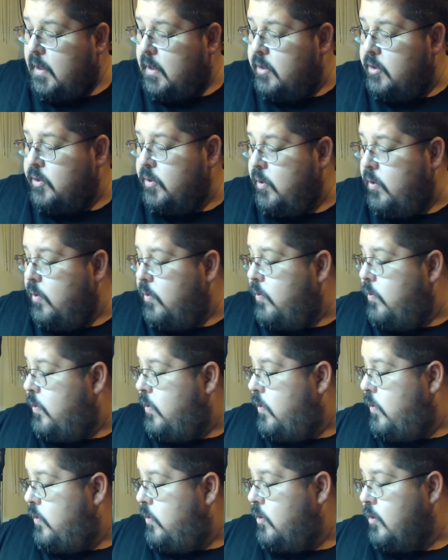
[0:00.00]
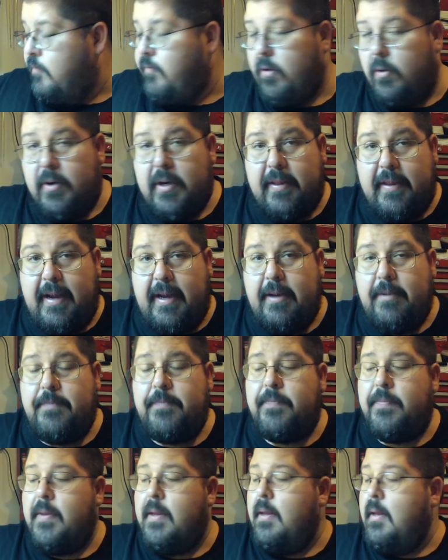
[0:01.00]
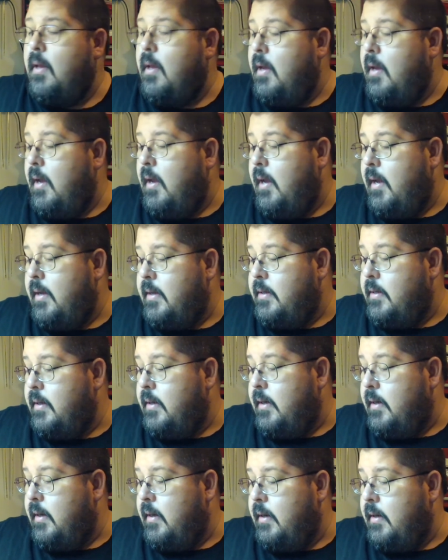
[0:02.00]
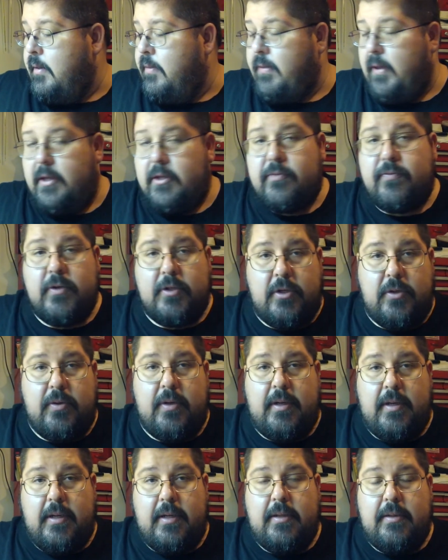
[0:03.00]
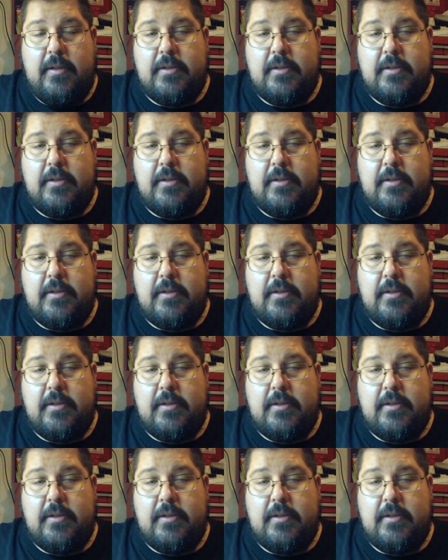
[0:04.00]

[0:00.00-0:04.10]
So look forward to that. And thanks for tuning in.